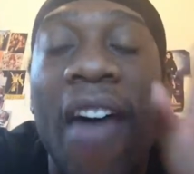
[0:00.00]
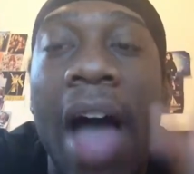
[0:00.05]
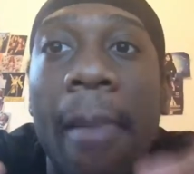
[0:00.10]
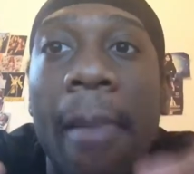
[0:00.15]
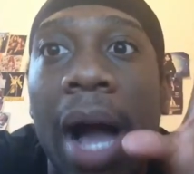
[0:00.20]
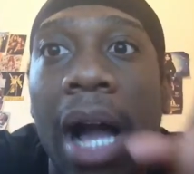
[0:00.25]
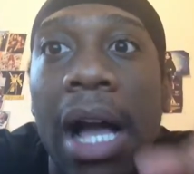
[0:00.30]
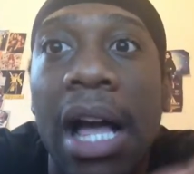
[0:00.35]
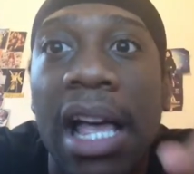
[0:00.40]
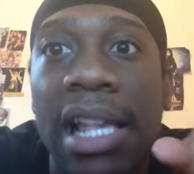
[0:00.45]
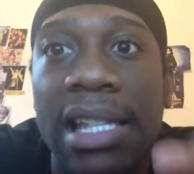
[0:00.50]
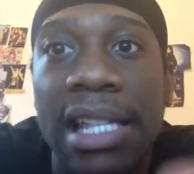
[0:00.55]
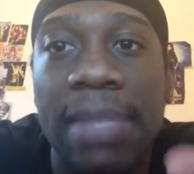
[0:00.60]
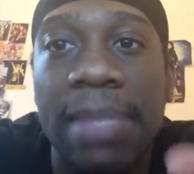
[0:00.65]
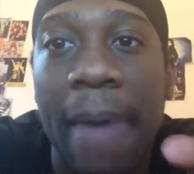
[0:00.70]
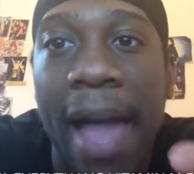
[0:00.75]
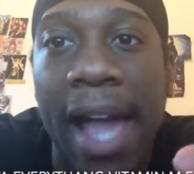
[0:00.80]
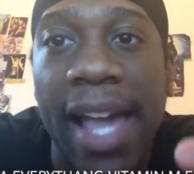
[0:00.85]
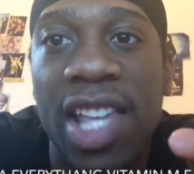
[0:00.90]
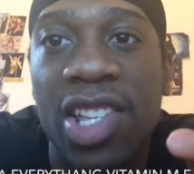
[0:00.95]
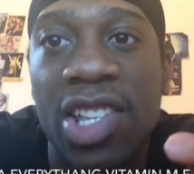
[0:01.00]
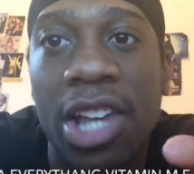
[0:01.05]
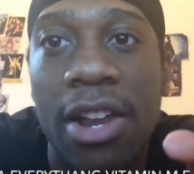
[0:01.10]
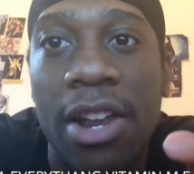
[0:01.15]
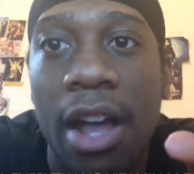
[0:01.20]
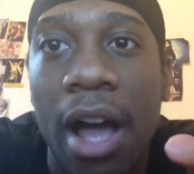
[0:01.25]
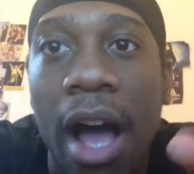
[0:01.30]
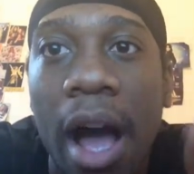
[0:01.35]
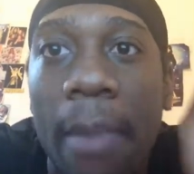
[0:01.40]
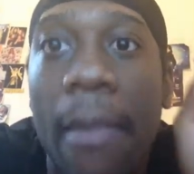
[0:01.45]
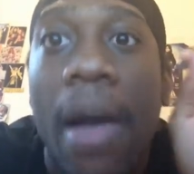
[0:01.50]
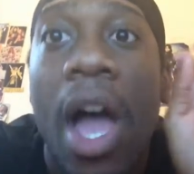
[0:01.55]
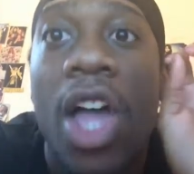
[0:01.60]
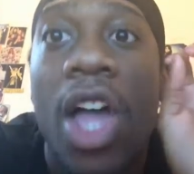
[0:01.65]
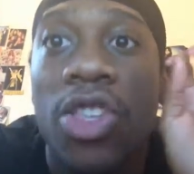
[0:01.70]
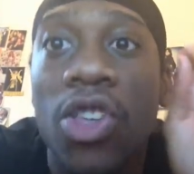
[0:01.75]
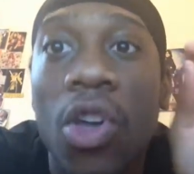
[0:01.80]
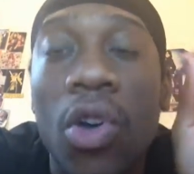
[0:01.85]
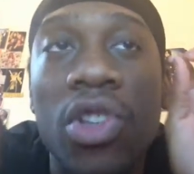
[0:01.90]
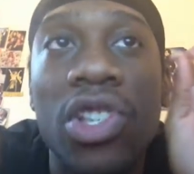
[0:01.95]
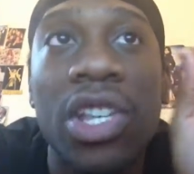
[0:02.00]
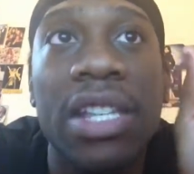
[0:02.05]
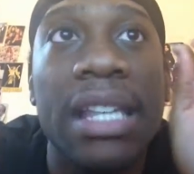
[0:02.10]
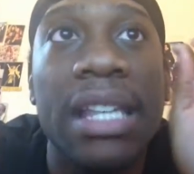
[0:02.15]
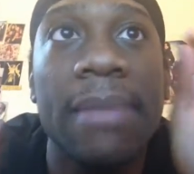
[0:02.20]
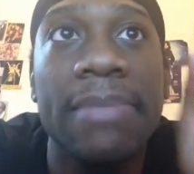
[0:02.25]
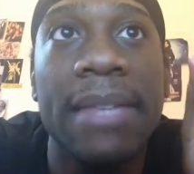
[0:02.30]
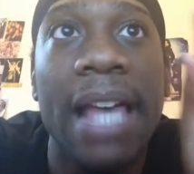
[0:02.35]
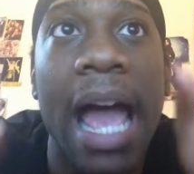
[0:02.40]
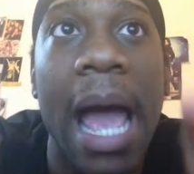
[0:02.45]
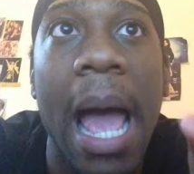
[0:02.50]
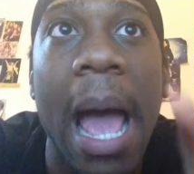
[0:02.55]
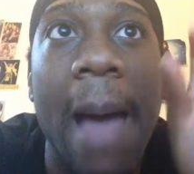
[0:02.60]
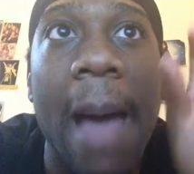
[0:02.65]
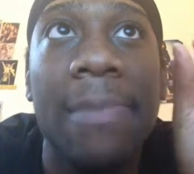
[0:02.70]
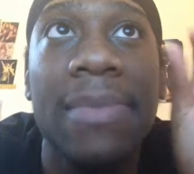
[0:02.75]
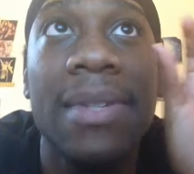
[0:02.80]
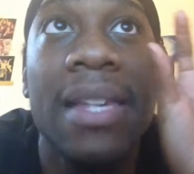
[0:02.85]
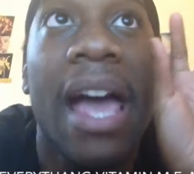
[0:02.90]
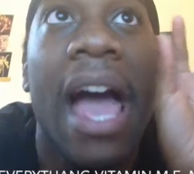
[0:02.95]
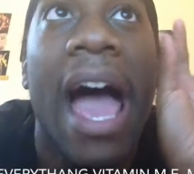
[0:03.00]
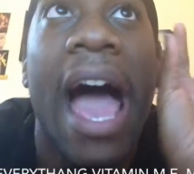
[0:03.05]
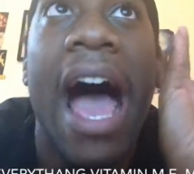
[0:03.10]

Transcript: how my cousins back each other up. Usually, sometimes